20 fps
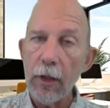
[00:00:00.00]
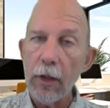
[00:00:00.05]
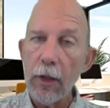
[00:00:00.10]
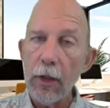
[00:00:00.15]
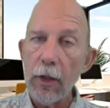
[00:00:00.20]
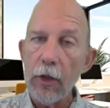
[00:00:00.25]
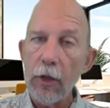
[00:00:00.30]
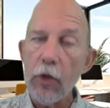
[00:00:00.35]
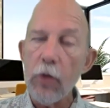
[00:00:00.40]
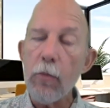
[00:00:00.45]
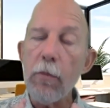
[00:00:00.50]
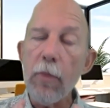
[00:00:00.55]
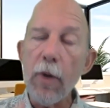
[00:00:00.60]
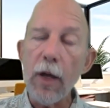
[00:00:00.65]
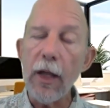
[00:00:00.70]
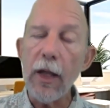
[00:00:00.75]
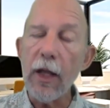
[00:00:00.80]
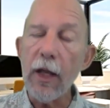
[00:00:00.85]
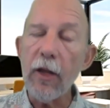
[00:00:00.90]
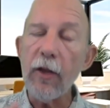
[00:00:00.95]

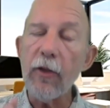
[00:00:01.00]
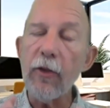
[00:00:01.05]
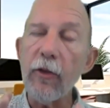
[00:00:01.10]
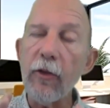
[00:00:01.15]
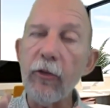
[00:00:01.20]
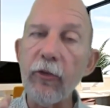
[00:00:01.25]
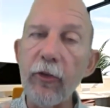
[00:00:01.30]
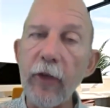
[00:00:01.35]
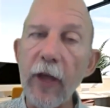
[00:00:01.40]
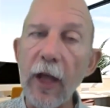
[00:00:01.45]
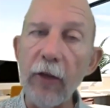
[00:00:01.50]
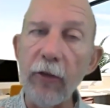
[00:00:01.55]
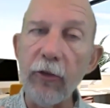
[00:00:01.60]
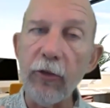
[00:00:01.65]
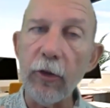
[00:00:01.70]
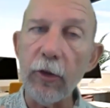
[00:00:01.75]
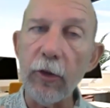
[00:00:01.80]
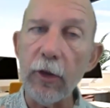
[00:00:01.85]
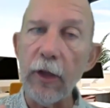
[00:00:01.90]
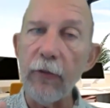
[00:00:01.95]
It is
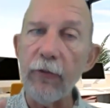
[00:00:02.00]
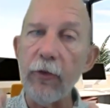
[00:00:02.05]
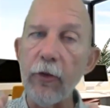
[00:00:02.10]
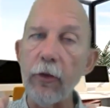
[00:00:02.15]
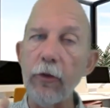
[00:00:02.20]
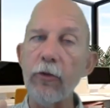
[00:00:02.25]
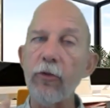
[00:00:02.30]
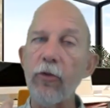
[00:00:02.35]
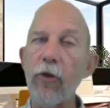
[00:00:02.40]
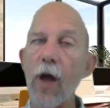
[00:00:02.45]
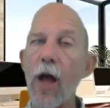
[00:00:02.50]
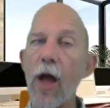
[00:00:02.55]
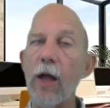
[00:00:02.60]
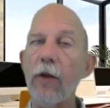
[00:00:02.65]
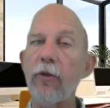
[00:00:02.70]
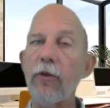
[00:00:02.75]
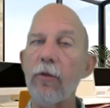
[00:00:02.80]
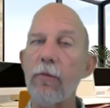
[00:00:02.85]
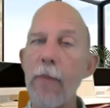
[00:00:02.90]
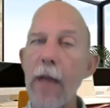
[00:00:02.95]
essential if you're trying
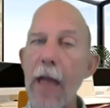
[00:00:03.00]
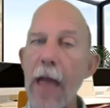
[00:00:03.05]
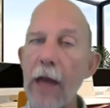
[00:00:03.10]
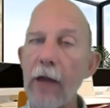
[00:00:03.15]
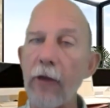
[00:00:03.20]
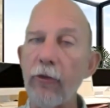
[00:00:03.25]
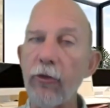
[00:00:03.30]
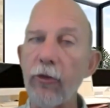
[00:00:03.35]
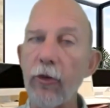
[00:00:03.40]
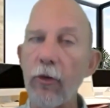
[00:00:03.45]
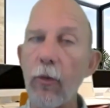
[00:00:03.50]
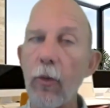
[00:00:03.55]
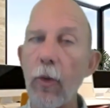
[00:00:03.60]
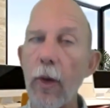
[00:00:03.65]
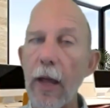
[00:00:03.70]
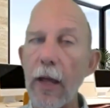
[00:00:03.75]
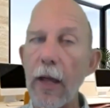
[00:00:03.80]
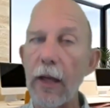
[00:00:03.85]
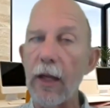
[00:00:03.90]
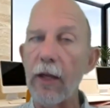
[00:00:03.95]
to manage your
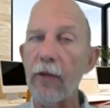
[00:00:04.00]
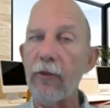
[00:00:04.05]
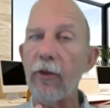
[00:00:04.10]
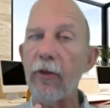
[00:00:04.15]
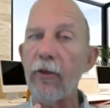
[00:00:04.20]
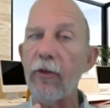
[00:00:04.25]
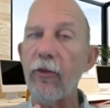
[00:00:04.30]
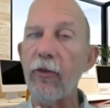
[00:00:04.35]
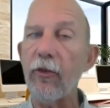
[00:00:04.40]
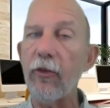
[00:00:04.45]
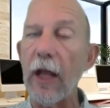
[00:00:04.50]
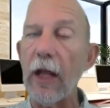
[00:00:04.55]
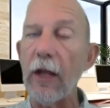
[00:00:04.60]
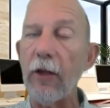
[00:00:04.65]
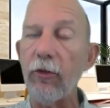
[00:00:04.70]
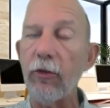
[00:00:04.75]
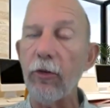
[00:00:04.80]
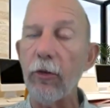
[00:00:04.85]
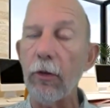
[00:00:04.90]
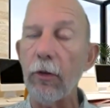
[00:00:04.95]
weight. It's
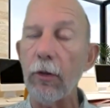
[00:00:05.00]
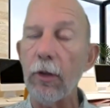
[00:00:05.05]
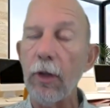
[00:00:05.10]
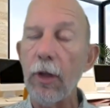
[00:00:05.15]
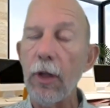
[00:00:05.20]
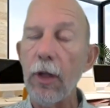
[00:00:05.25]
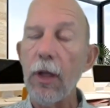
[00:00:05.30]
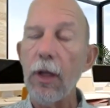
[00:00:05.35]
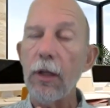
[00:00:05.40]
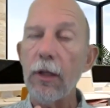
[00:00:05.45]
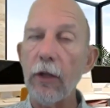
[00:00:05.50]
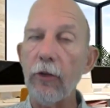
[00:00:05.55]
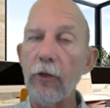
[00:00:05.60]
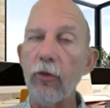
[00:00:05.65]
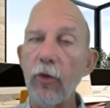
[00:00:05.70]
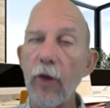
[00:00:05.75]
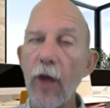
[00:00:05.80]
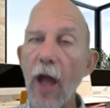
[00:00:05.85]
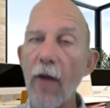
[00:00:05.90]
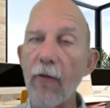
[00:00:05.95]
essential that
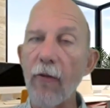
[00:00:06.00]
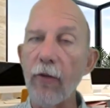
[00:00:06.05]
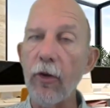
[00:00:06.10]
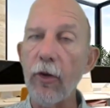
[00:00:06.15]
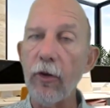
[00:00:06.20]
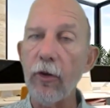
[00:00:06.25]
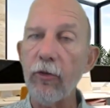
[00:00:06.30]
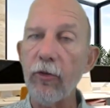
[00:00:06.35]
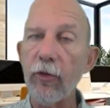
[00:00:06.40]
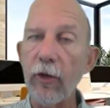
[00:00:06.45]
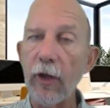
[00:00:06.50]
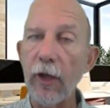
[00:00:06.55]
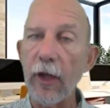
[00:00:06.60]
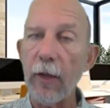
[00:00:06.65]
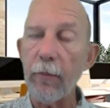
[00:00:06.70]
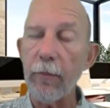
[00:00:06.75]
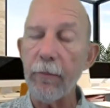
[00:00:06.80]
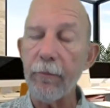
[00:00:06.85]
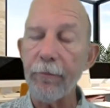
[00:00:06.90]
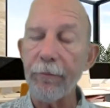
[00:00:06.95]
you have good
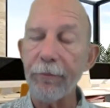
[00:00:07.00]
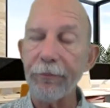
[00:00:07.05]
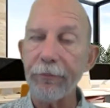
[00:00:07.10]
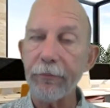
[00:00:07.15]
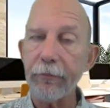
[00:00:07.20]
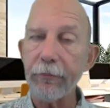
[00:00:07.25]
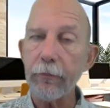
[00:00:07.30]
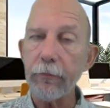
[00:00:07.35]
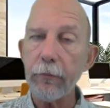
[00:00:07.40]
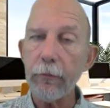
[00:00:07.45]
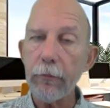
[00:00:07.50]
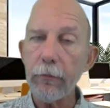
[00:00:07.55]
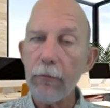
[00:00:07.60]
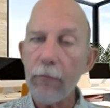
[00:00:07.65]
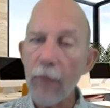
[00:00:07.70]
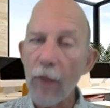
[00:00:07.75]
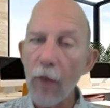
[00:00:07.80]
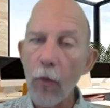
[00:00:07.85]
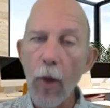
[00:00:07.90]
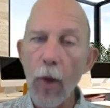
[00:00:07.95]
sleep.
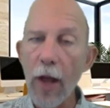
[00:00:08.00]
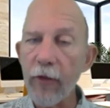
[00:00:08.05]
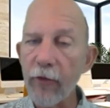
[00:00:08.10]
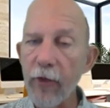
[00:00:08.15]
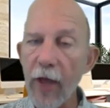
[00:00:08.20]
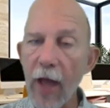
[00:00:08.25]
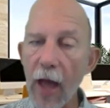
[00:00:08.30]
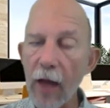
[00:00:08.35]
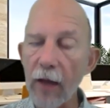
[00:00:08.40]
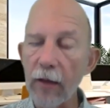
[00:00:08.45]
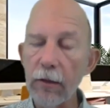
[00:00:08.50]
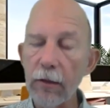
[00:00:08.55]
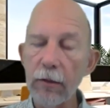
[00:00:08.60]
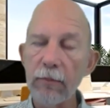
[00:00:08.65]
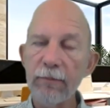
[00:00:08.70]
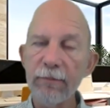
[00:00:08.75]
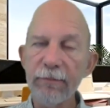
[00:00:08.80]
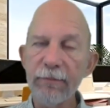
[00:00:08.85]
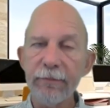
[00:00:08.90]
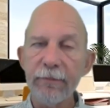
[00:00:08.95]
Why is that?
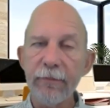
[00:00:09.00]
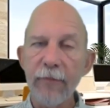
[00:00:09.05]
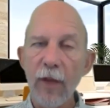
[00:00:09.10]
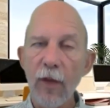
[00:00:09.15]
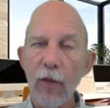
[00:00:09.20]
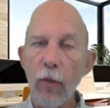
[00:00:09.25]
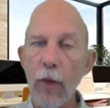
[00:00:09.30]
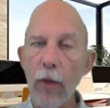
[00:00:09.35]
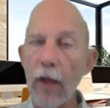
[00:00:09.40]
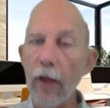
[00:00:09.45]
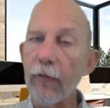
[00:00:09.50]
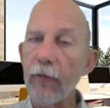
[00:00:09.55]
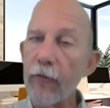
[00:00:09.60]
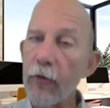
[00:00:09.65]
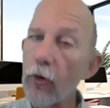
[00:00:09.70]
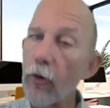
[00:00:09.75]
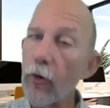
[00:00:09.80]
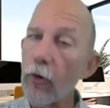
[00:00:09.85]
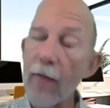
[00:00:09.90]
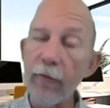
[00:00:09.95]
Well, if you
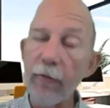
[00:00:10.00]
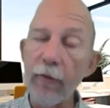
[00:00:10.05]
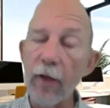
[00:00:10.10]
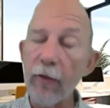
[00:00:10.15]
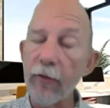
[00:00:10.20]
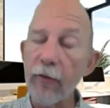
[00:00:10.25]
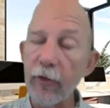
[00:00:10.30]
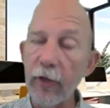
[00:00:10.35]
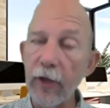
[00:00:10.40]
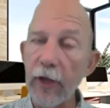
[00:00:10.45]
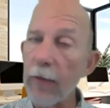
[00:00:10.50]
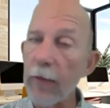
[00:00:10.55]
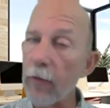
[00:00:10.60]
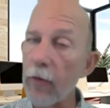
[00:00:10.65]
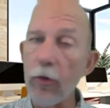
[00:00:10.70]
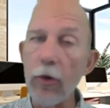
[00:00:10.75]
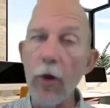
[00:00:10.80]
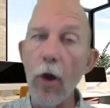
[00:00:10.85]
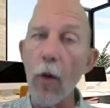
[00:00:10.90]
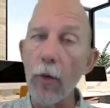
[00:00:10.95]
don't have enough sleep,
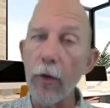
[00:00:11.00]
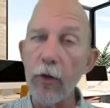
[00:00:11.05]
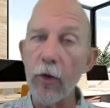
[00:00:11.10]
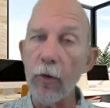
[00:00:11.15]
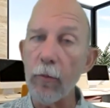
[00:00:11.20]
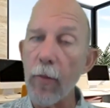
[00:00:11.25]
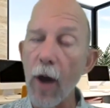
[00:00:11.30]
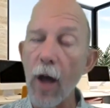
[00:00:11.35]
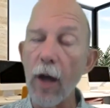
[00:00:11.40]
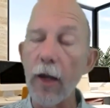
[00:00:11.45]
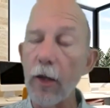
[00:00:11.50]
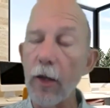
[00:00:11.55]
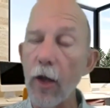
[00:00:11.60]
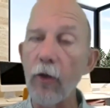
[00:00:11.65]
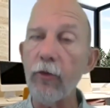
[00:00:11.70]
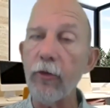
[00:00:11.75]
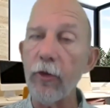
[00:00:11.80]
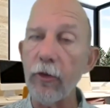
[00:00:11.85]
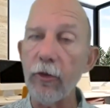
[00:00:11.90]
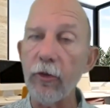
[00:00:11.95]
your body
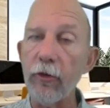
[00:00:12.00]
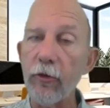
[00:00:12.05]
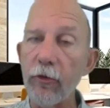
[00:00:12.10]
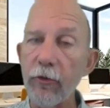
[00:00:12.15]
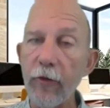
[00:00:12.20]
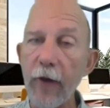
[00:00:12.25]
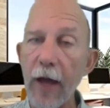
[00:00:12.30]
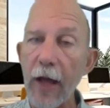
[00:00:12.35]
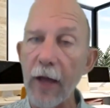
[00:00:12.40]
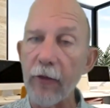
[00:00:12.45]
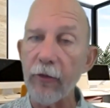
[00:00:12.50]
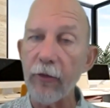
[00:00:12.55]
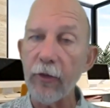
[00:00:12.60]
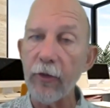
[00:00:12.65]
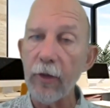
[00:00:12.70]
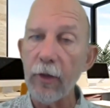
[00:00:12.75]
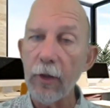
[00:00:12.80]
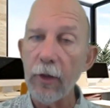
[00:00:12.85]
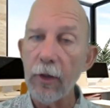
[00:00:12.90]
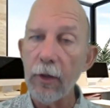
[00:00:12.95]
goes into stress.
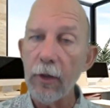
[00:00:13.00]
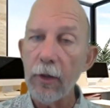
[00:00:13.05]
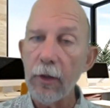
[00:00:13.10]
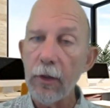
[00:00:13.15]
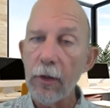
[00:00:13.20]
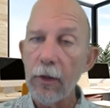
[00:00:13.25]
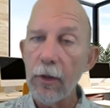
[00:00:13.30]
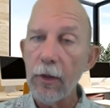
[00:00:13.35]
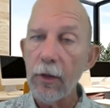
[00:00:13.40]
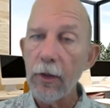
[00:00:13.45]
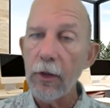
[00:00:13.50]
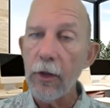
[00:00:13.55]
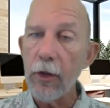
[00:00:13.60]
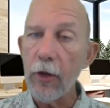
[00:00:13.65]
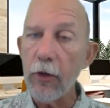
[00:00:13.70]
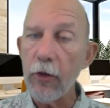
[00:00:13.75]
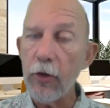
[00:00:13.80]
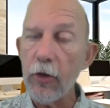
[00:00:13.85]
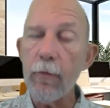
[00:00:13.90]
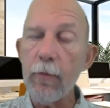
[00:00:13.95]
You know,
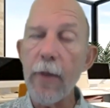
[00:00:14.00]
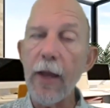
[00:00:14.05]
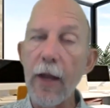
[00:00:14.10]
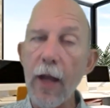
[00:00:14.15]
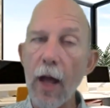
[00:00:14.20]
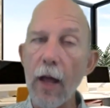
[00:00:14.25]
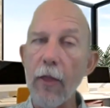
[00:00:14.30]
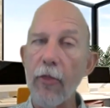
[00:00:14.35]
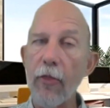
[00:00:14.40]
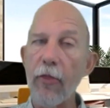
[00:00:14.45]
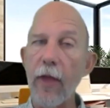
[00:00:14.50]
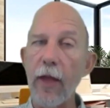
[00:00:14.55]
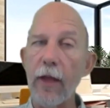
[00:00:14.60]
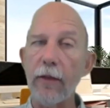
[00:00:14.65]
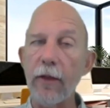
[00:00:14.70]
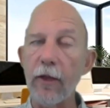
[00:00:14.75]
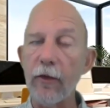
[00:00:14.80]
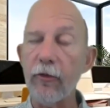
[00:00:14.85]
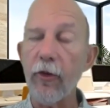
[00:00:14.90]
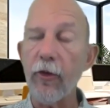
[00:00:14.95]
you may not think
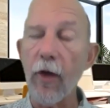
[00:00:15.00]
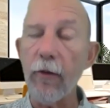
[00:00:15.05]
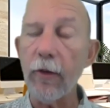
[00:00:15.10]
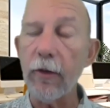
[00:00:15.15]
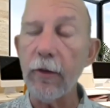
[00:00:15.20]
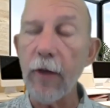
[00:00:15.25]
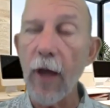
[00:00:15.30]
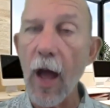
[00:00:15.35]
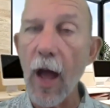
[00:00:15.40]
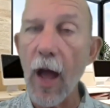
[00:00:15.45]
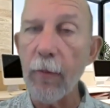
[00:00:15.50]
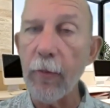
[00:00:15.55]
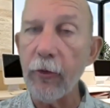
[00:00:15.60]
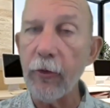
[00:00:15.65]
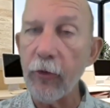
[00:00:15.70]
this all the time, but your